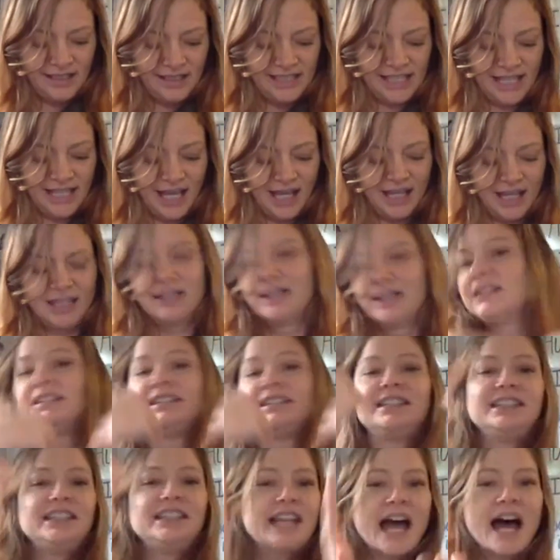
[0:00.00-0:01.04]
Say
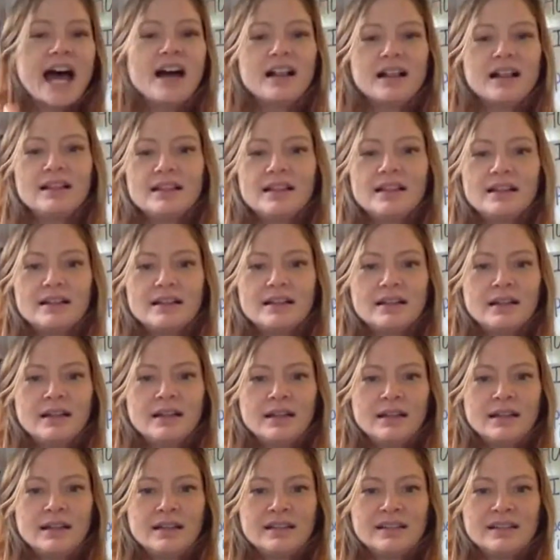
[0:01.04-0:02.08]
yell.
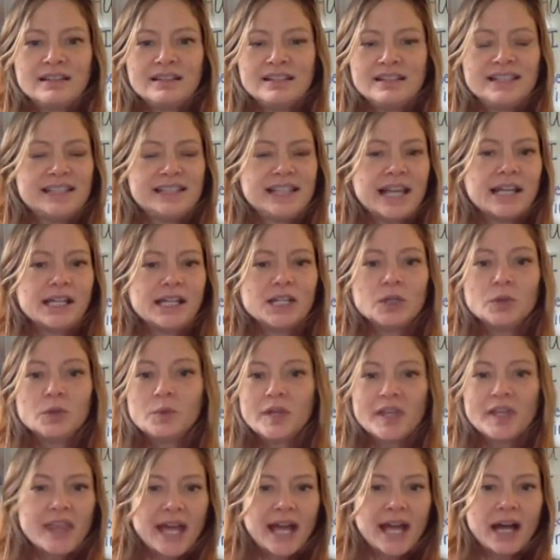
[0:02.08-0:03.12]
Say it
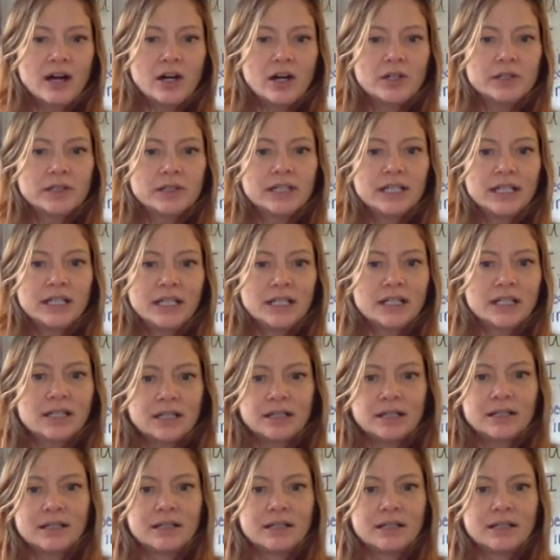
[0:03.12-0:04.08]
without y.